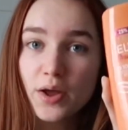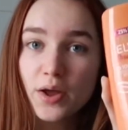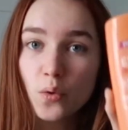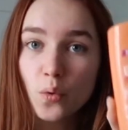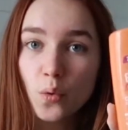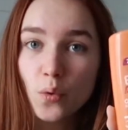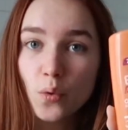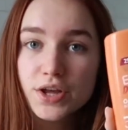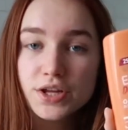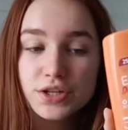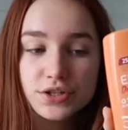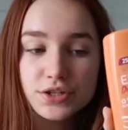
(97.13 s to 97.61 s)
I've
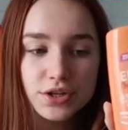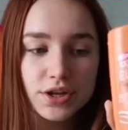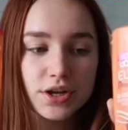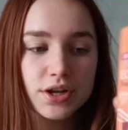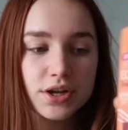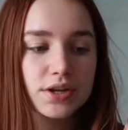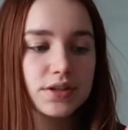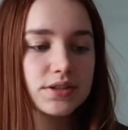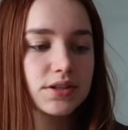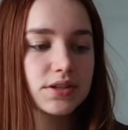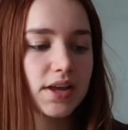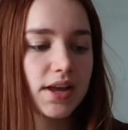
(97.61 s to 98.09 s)
always
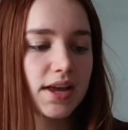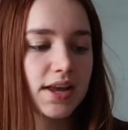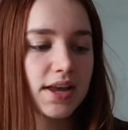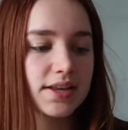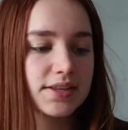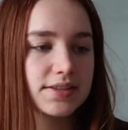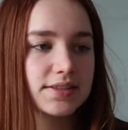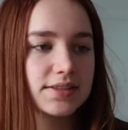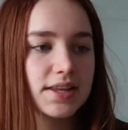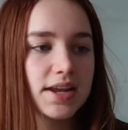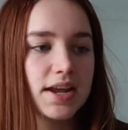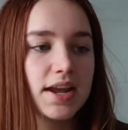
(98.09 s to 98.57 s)
used
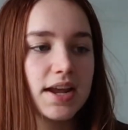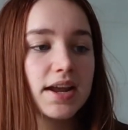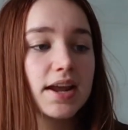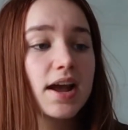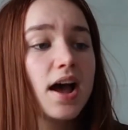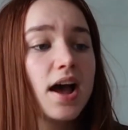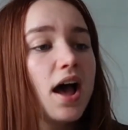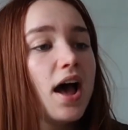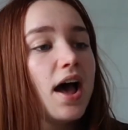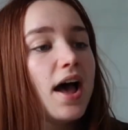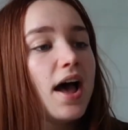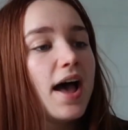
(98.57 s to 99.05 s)
is the
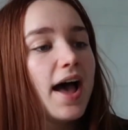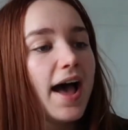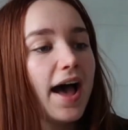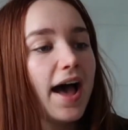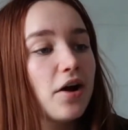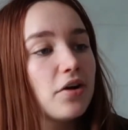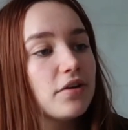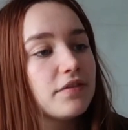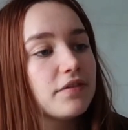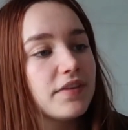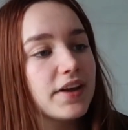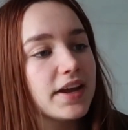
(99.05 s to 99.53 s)

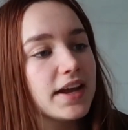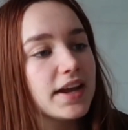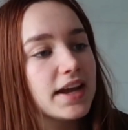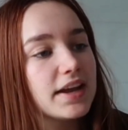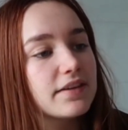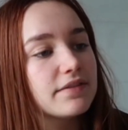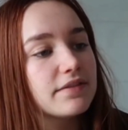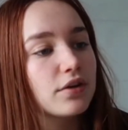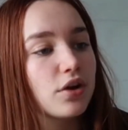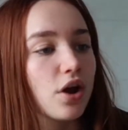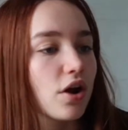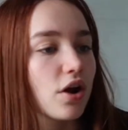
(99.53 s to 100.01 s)

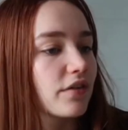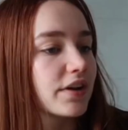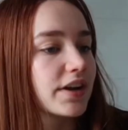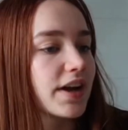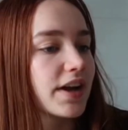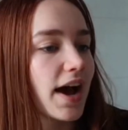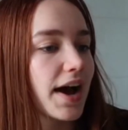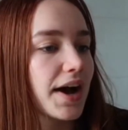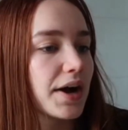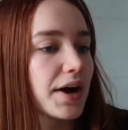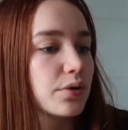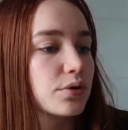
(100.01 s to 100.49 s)

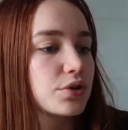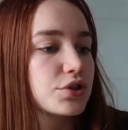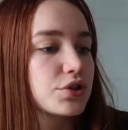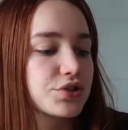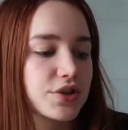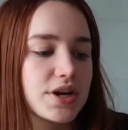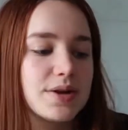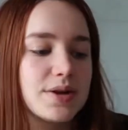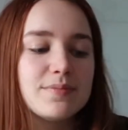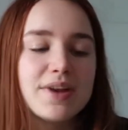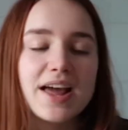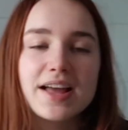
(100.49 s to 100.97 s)
L'Oreal
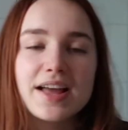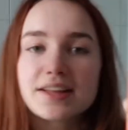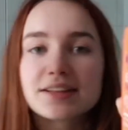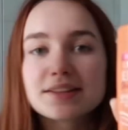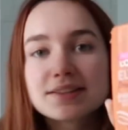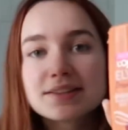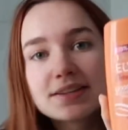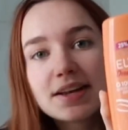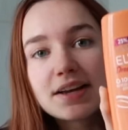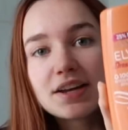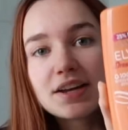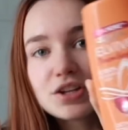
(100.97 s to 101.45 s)
Dream
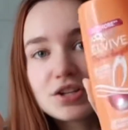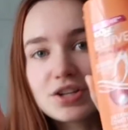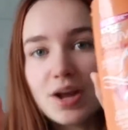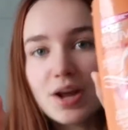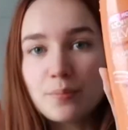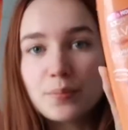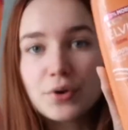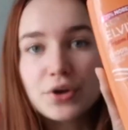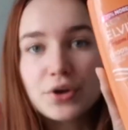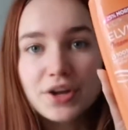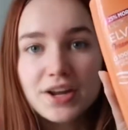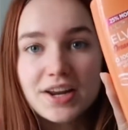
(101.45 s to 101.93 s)
Lengths
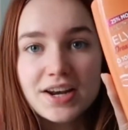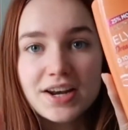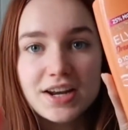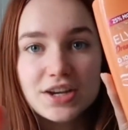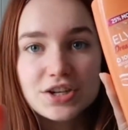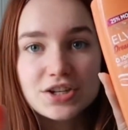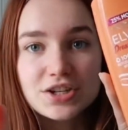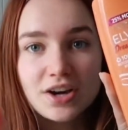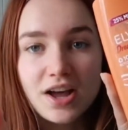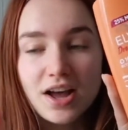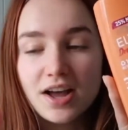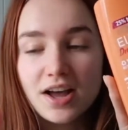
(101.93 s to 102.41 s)
shampoo and
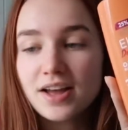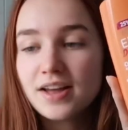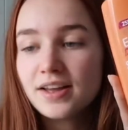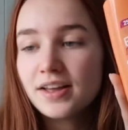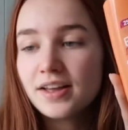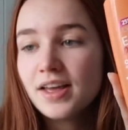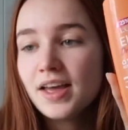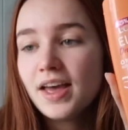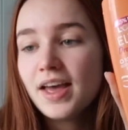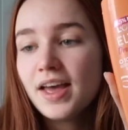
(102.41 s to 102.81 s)
conditioner.